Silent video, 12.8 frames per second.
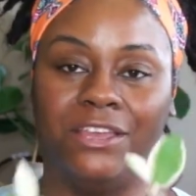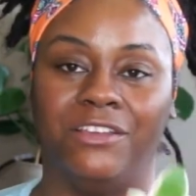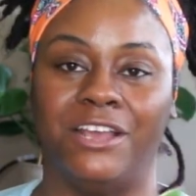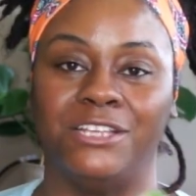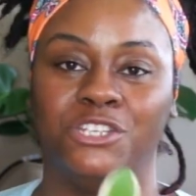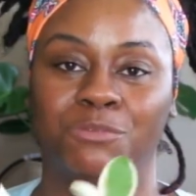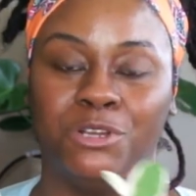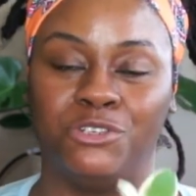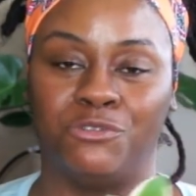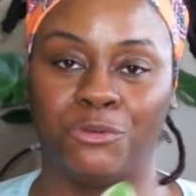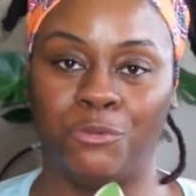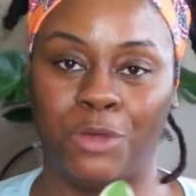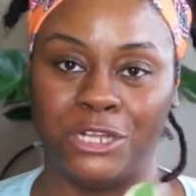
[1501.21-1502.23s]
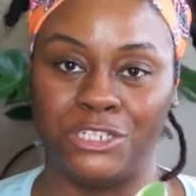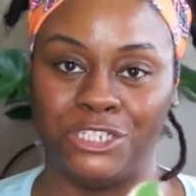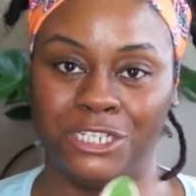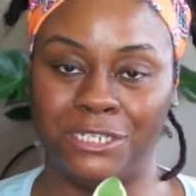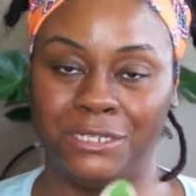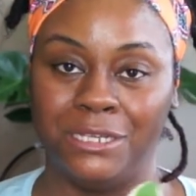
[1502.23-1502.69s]
you guys so much for
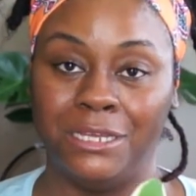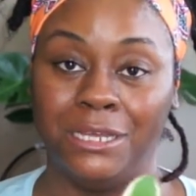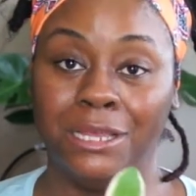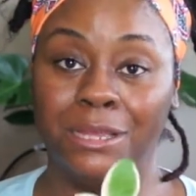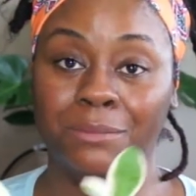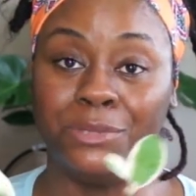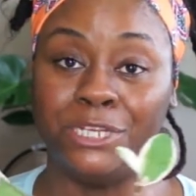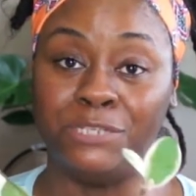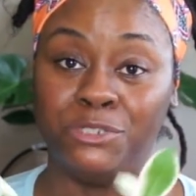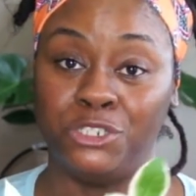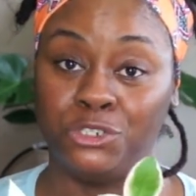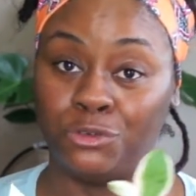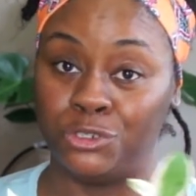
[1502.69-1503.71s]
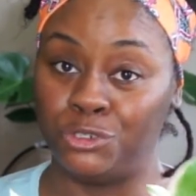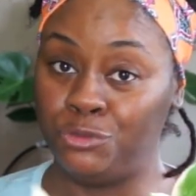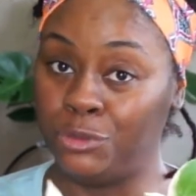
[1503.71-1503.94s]
watching. Please be sure to